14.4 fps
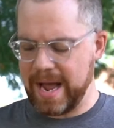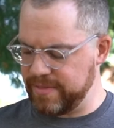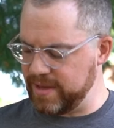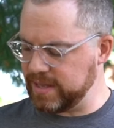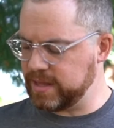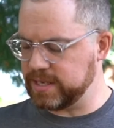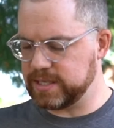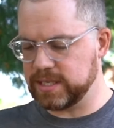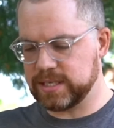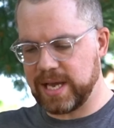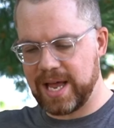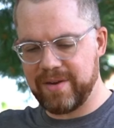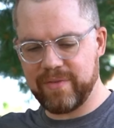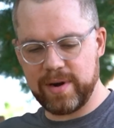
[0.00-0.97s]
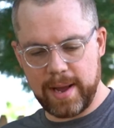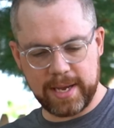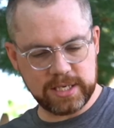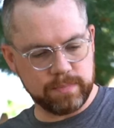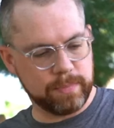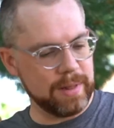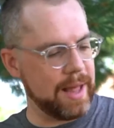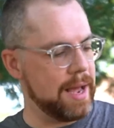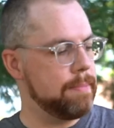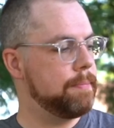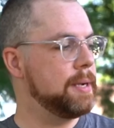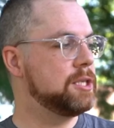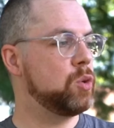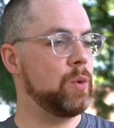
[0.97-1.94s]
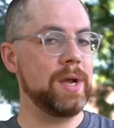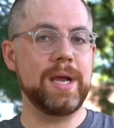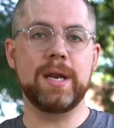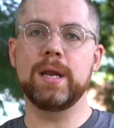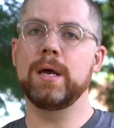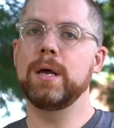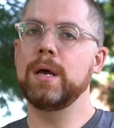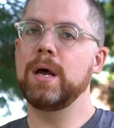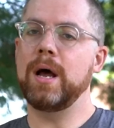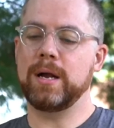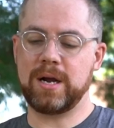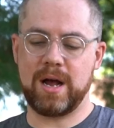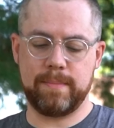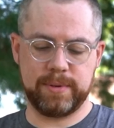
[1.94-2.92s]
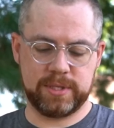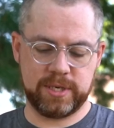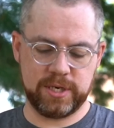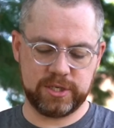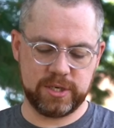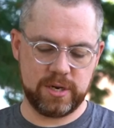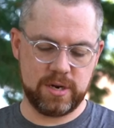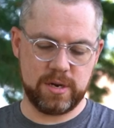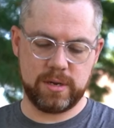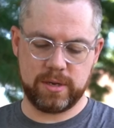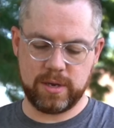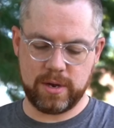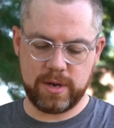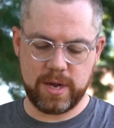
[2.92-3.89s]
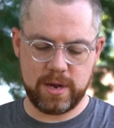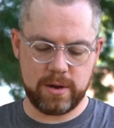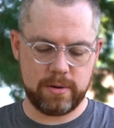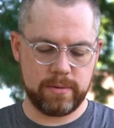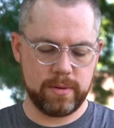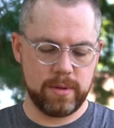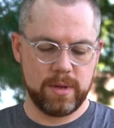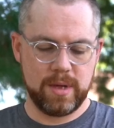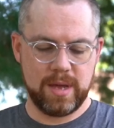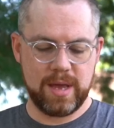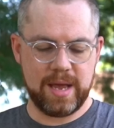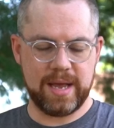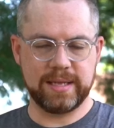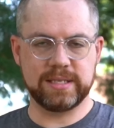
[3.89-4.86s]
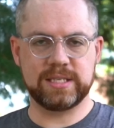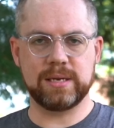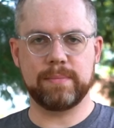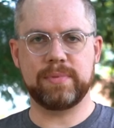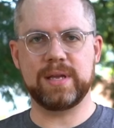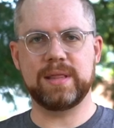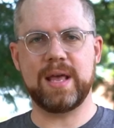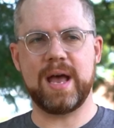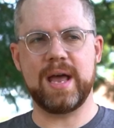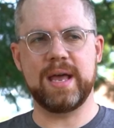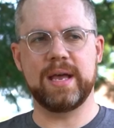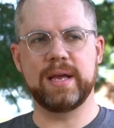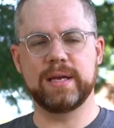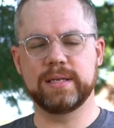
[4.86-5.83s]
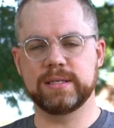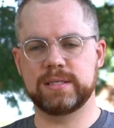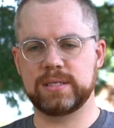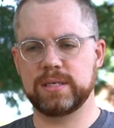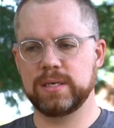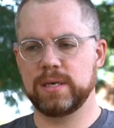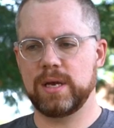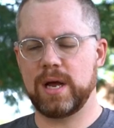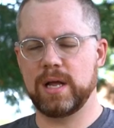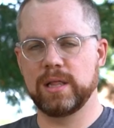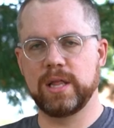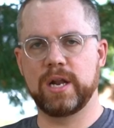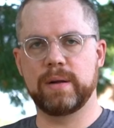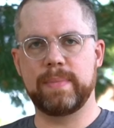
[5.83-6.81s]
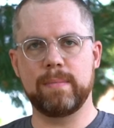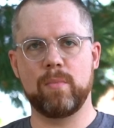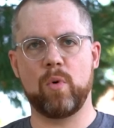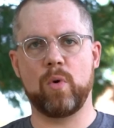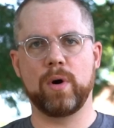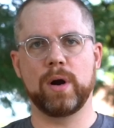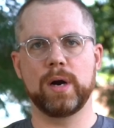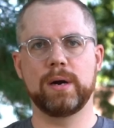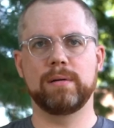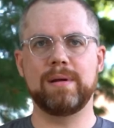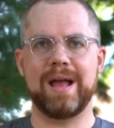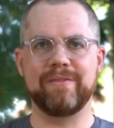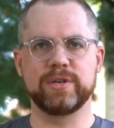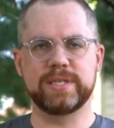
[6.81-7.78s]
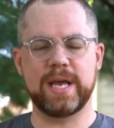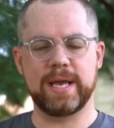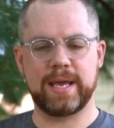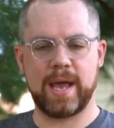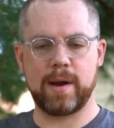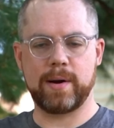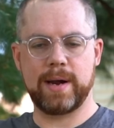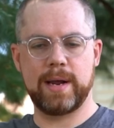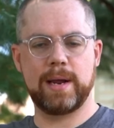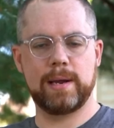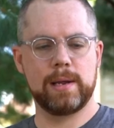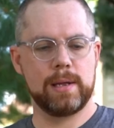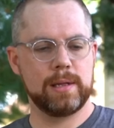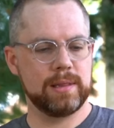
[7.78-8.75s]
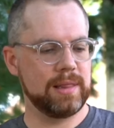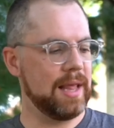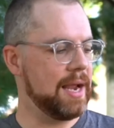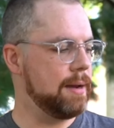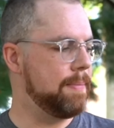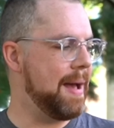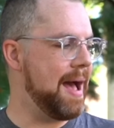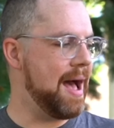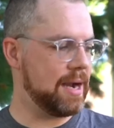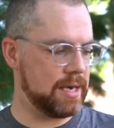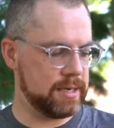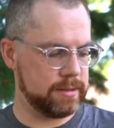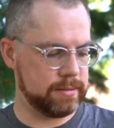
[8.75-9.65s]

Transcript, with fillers: I think this is kind of a nice blend between a competition yo-yo and something that is a little bit more everyday carry, laid back,